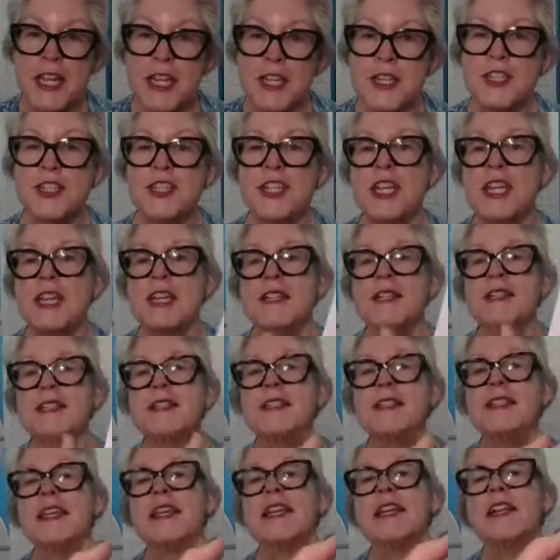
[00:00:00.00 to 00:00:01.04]
and
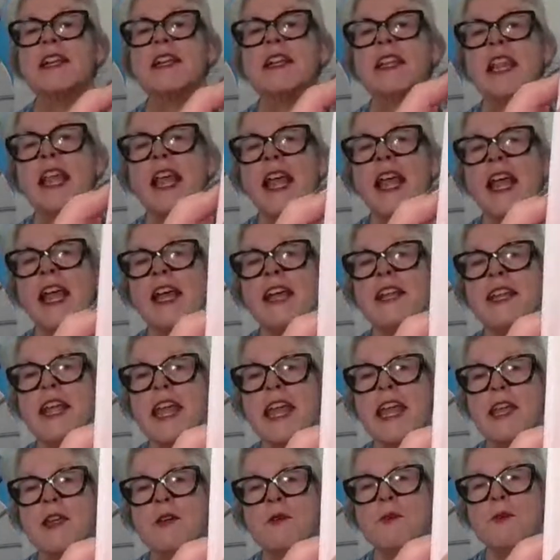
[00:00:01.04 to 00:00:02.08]
jeans needle had
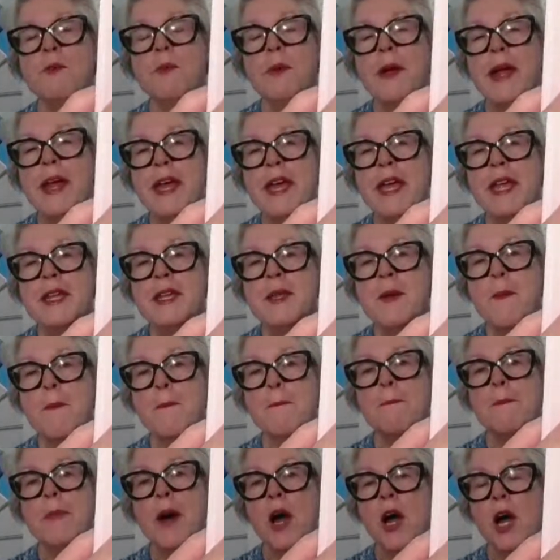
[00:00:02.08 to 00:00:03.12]
a red
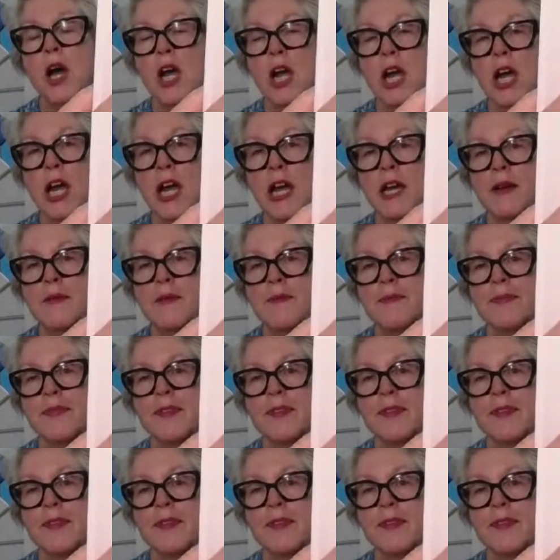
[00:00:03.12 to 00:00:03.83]
bar,